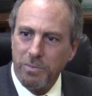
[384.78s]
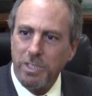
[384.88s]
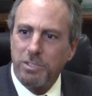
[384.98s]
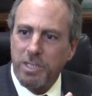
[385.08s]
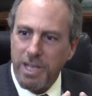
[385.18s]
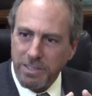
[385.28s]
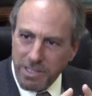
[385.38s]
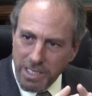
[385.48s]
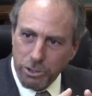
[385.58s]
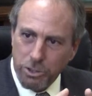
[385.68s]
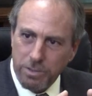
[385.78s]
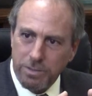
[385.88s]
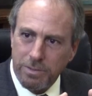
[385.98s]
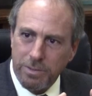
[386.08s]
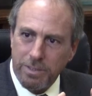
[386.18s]
regionalization
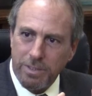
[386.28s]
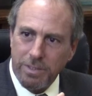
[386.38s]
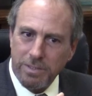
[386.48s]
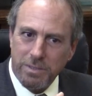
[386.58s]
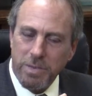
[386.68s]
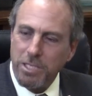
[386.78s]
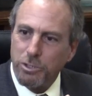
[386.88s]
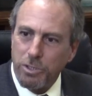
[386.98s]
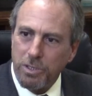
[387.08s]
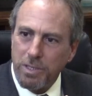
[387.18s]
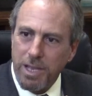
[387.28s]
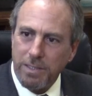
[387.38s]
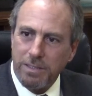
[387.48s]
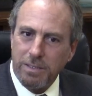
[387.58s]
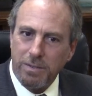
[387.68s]
to make sure
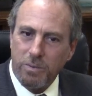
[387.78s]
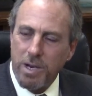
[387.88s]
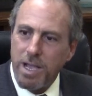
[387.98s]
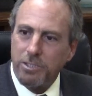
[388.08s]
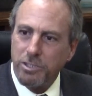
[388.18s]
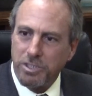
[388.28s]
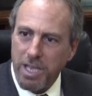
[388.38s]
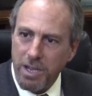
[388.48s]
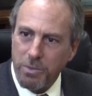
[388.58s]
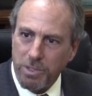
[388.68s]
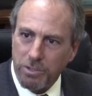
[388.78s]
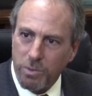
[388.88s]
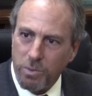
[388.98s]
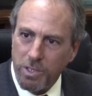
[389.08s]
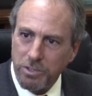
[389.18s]
that we're not just catering
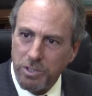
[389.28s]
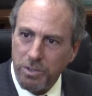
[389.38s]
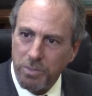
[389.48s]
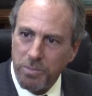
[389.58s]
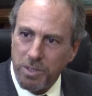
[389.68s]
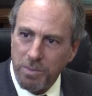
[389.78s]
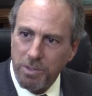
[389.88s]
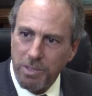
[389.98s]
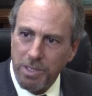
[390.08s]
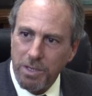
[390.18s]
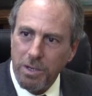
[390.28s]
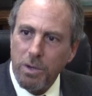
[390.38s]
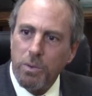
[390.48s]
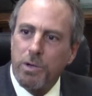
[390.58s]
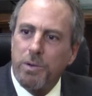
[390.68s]
to one community,
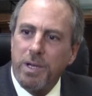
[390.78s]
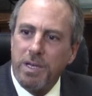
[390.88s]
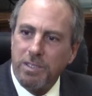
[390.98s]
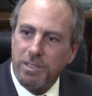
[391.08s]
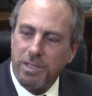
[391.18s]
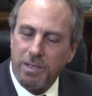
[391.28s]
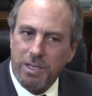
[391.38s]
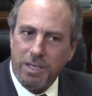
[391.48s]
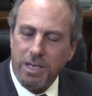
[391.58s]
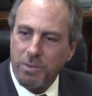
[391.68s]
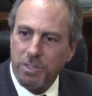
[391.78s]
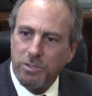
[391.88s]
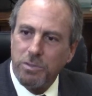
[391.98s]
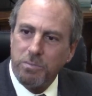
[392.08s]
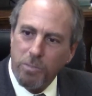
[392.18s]
we're catering
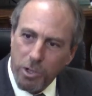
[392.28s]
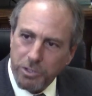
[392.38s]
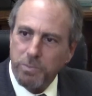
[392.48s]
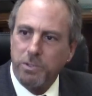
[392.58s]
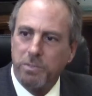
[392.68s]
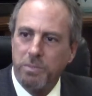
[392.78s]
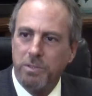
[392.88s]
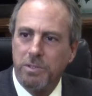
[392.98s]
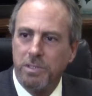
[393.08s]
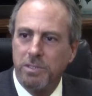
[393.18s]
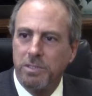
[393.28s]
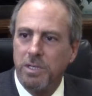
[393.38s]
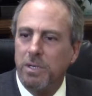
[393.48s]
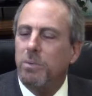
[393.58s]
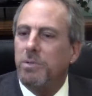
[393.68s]
to multiple communities
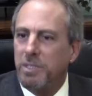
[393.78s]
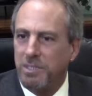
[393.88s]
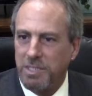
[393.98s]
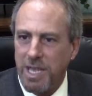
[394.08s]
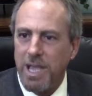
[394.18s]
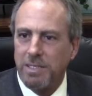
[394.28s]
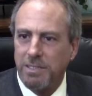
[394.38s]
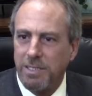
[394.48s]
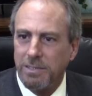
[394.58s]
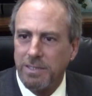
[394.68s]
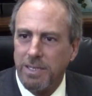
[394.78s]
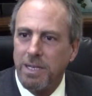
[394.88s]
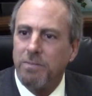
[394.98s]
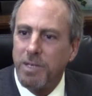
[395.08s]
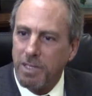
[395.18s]
with easy access
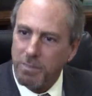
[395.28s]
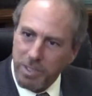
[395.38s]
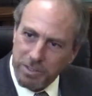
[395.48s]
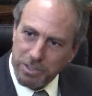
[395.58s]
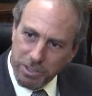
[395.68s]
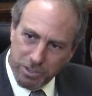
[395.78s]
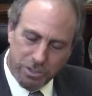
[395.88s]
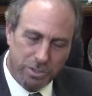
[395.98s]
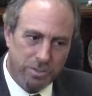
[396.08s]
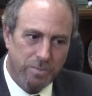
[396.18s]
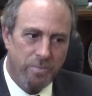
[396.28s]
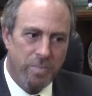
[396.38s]
and availability too.